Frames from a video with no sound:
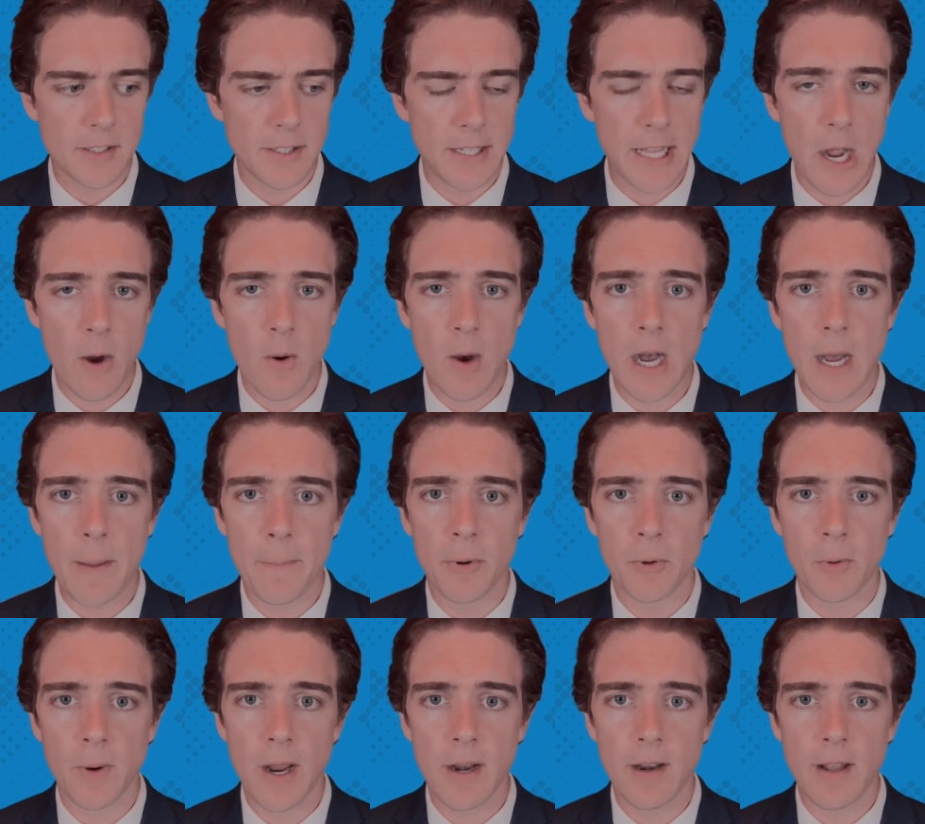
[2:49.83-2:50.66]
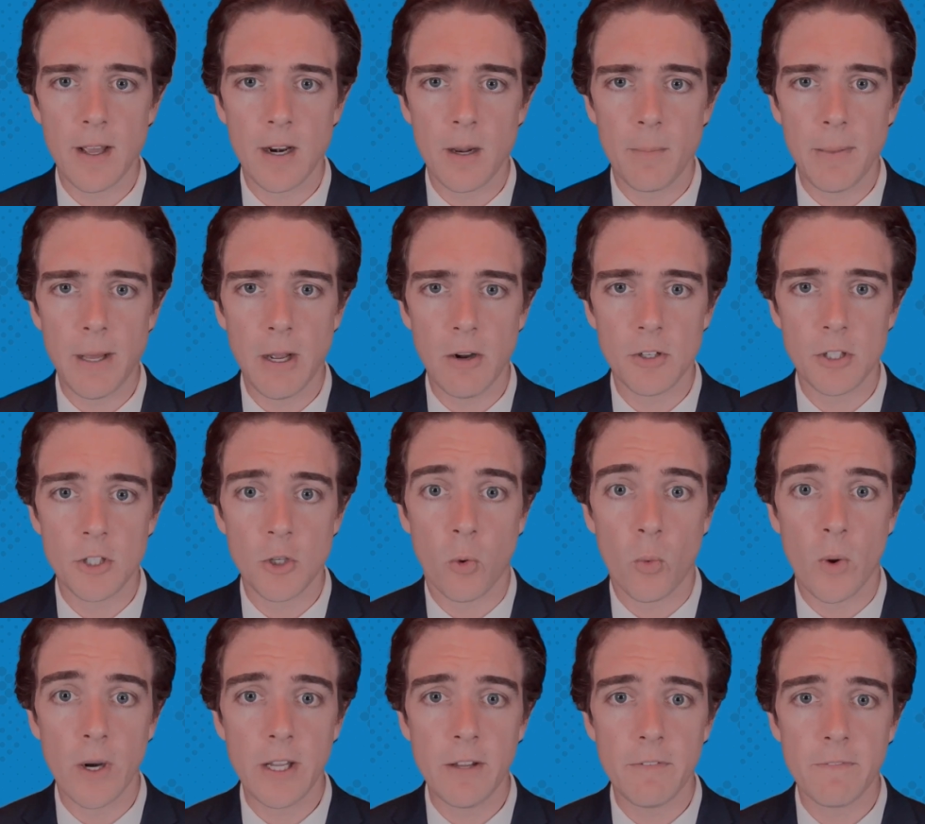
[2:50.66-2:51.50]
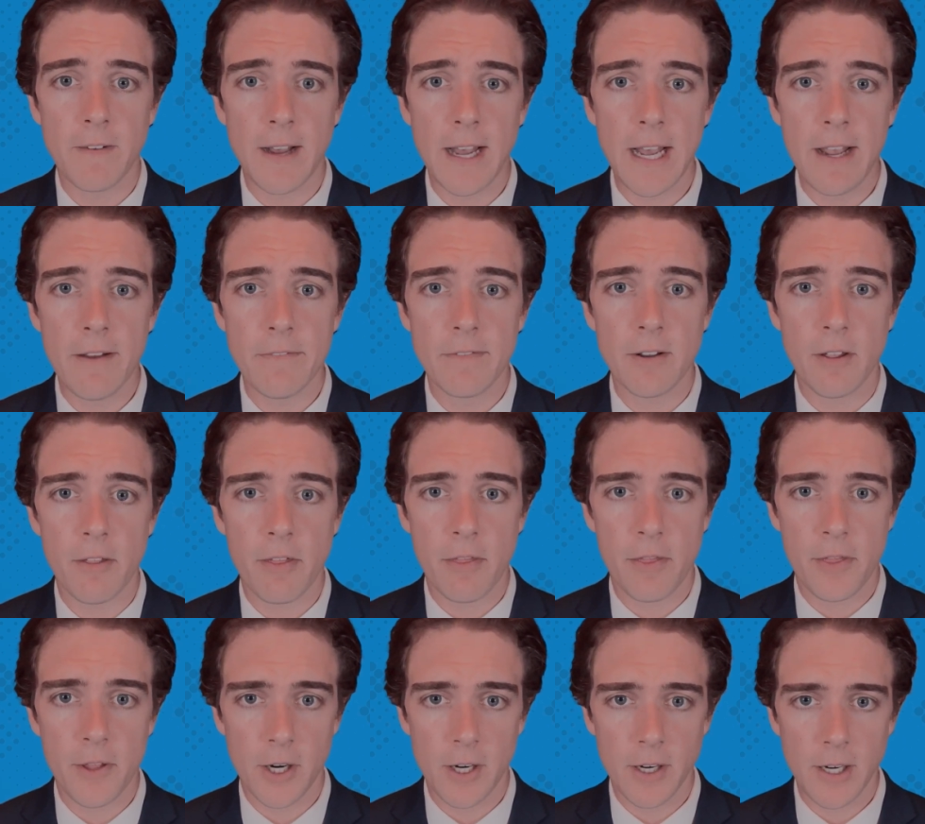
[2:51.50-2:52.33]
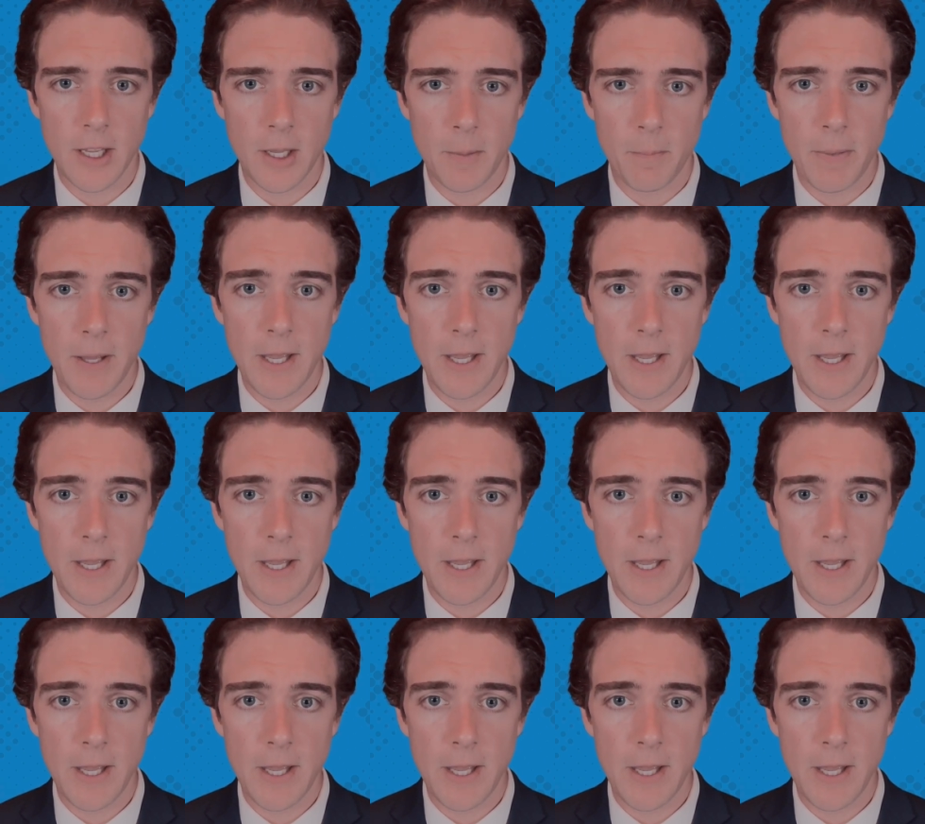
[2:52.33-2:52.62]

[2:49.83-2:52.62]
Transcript: now operate at about 25 to 30